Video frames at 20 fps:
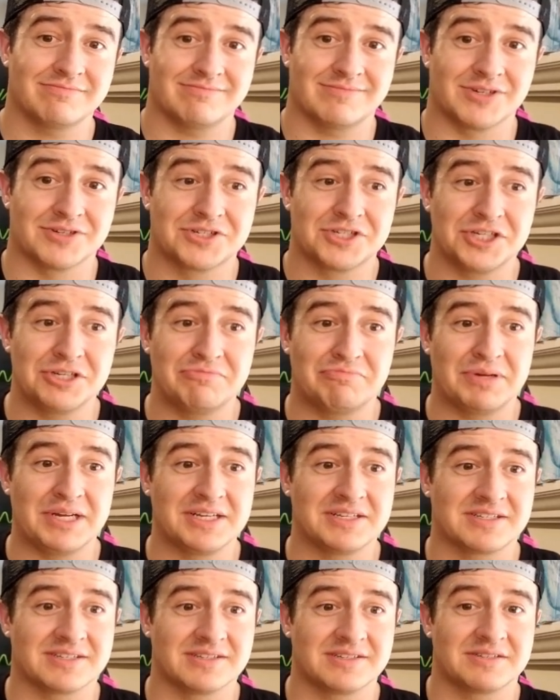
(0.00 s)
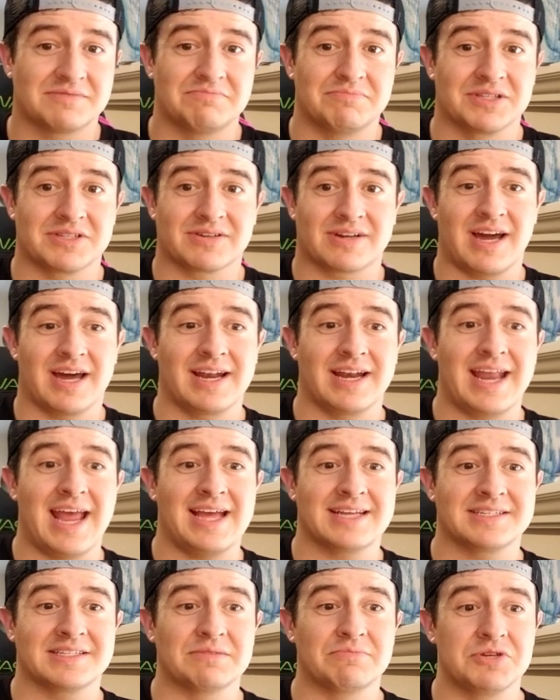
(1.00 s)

They're cheap pizzas, but they're kind of nasty.